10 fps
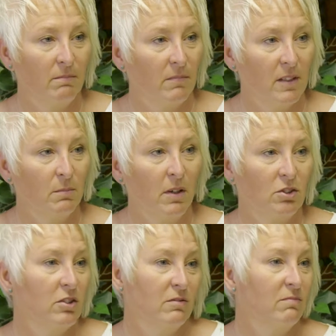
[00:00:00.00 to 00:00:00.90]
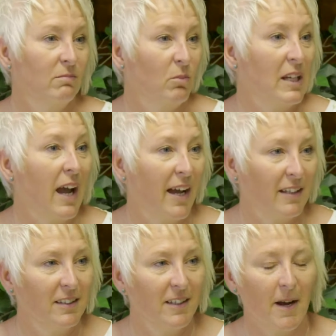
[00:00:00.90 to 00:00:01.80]
as much as we
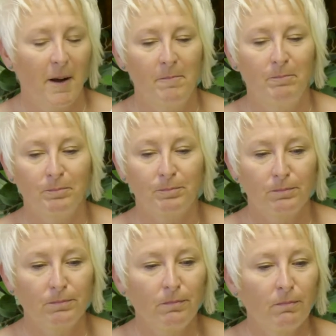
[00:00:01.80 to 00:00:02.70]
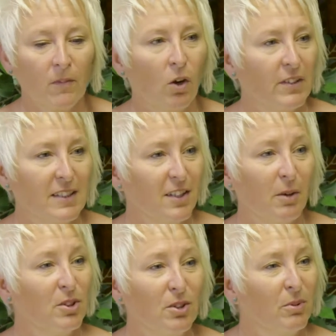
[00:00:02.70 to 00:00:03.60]
can. Obviously, no
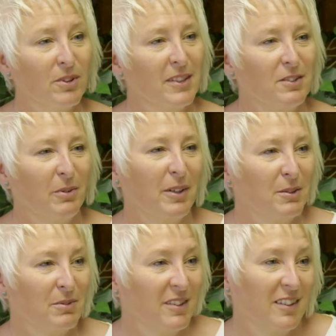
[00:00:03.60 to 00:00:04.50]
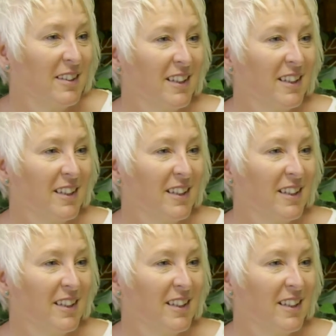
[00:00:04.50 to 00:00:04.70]
one knew what the situation was going